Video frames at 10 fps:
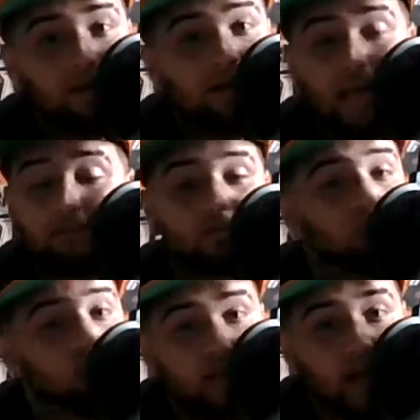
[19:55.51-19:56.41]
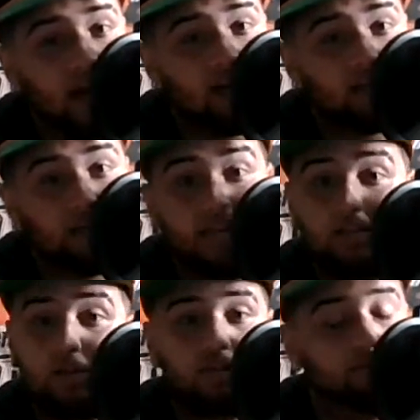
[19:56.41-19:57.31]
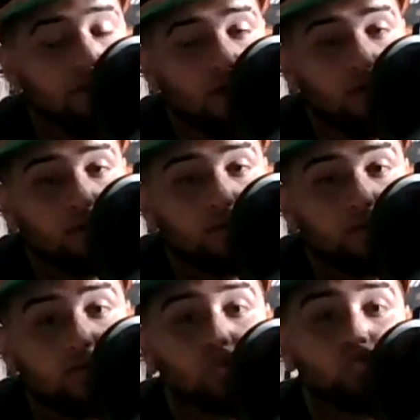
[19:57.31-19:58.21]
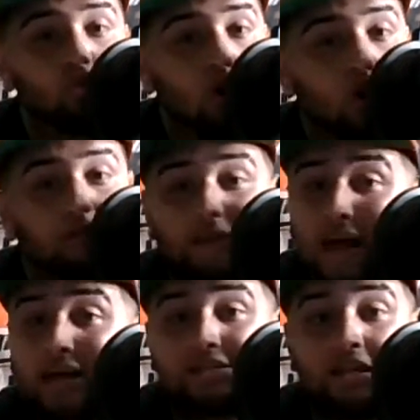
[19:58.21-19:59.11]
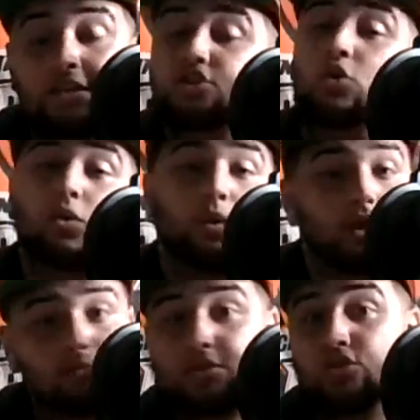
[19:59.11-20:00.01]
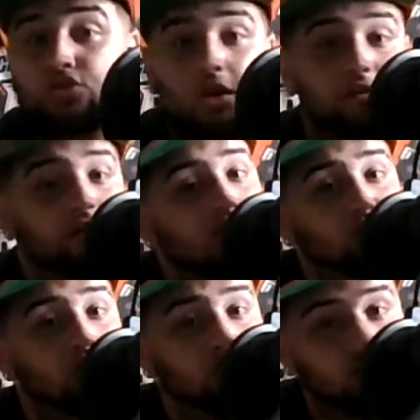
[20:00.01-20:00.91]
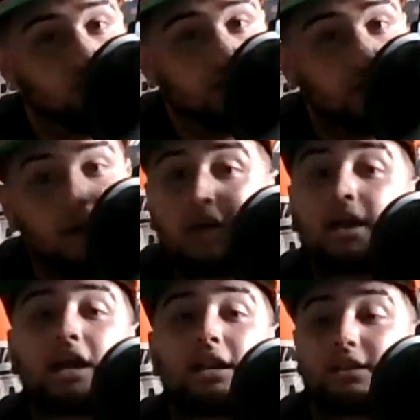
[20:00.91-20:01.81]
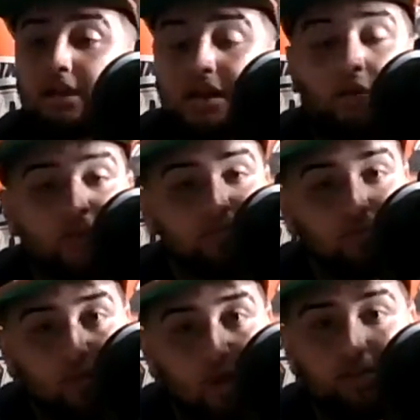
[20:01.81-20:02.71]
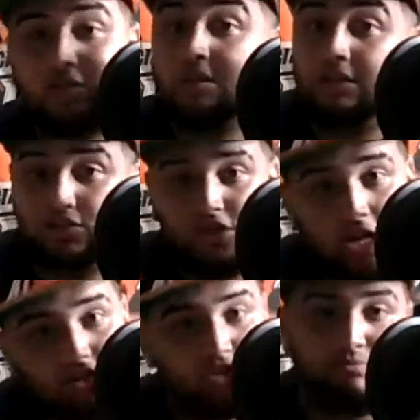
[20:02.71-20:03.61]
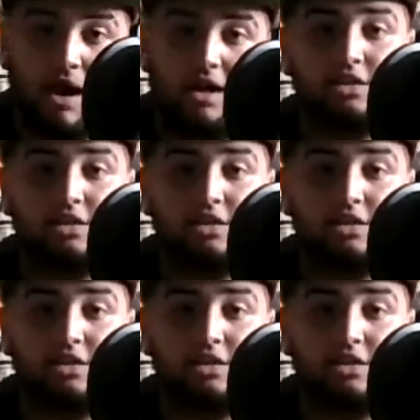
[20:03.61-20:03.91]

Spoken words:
He was moving guys. He looks the part, strong, fast, and Jonah Williams looked strong and fast when he was a rookie. And look how he's progressed. He's changed his body.